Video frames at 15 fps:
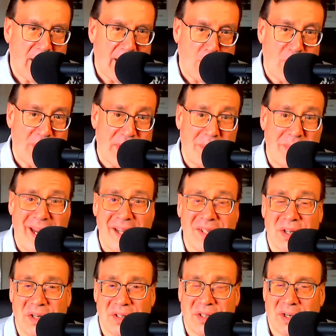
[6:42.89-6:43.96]
And what that means
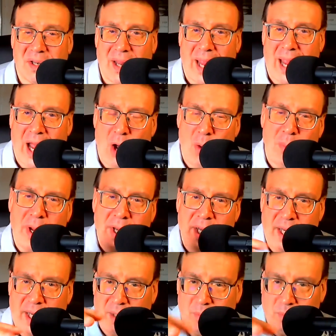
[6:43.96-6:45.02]
is how
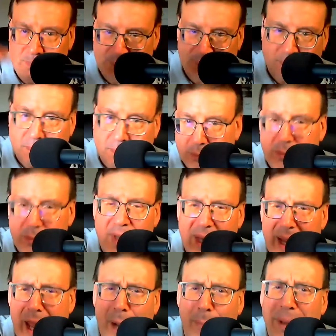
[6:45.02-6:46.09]

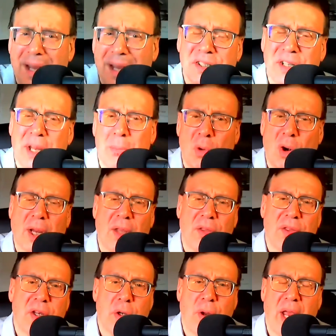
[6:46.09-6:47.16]
big is that market
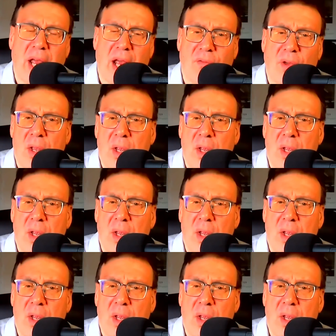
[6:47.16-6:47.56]
that you have?